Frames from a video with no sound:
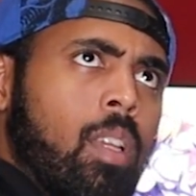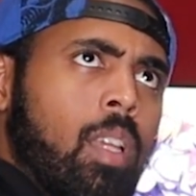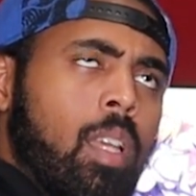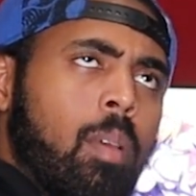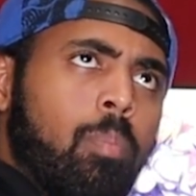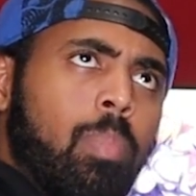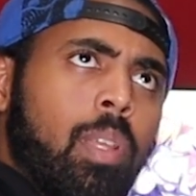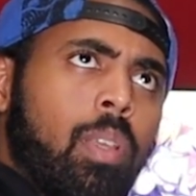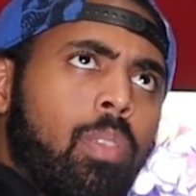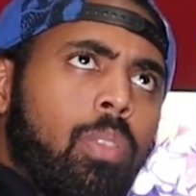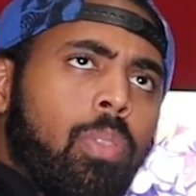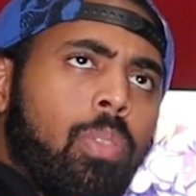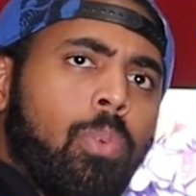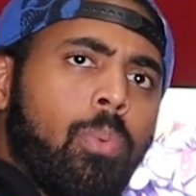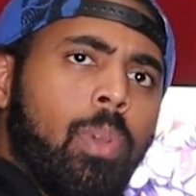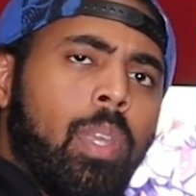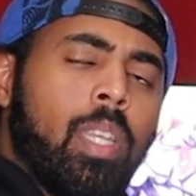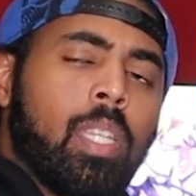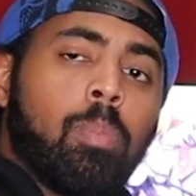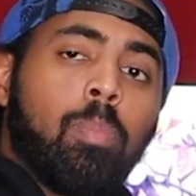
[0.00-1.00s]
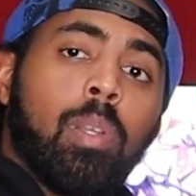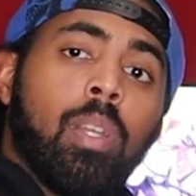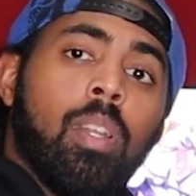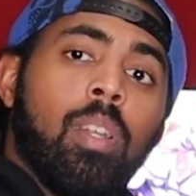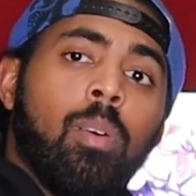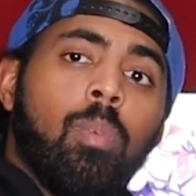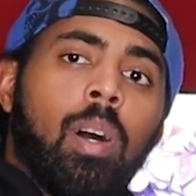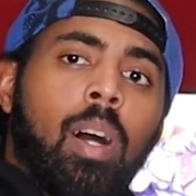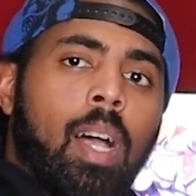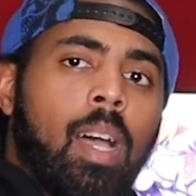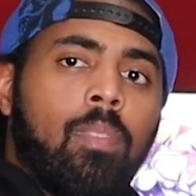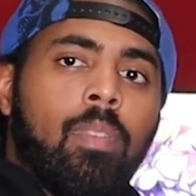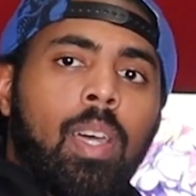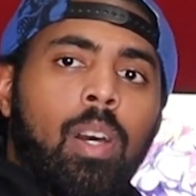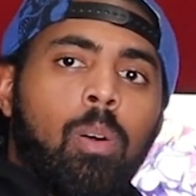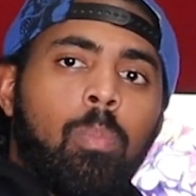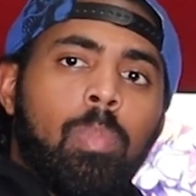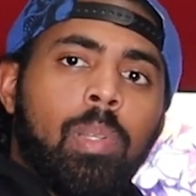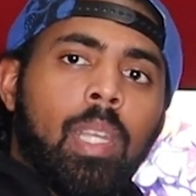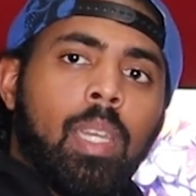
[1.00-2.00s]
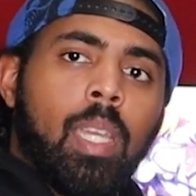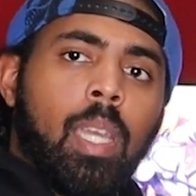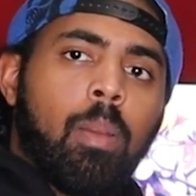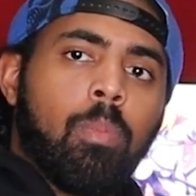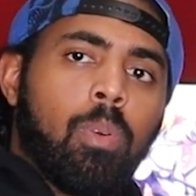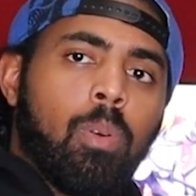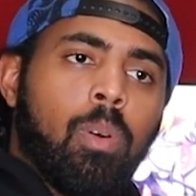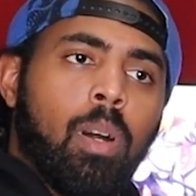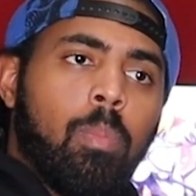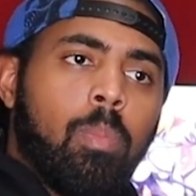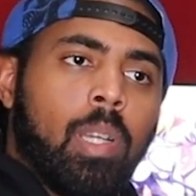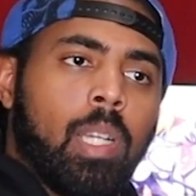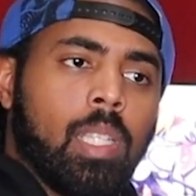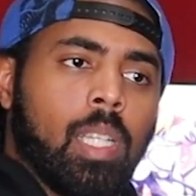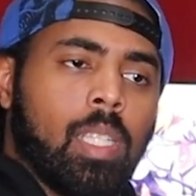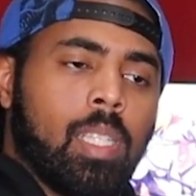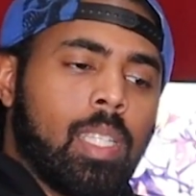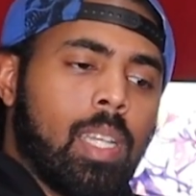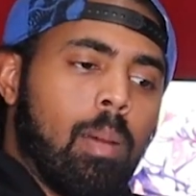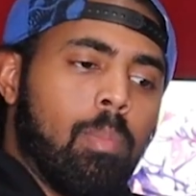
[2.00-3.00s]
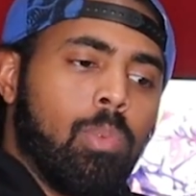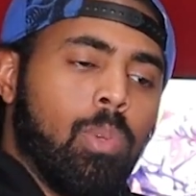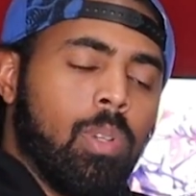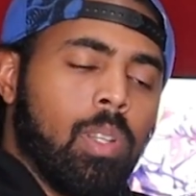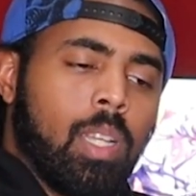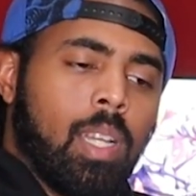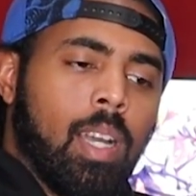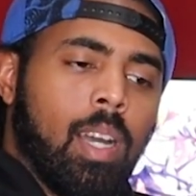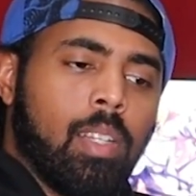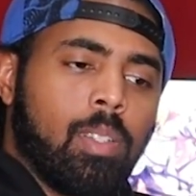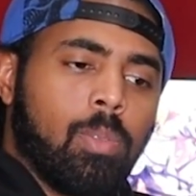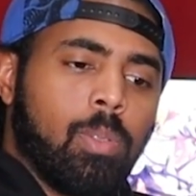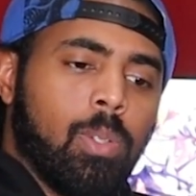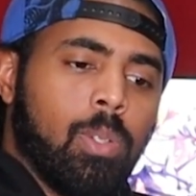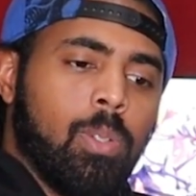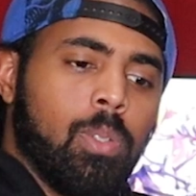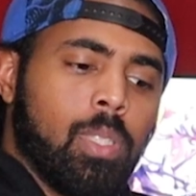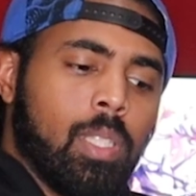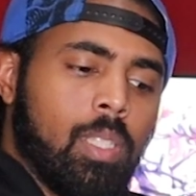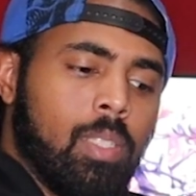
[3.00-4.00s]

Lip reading: MP3. It's been a little while. I have not opened that game for a while because I stopped doing the gotcha rolls.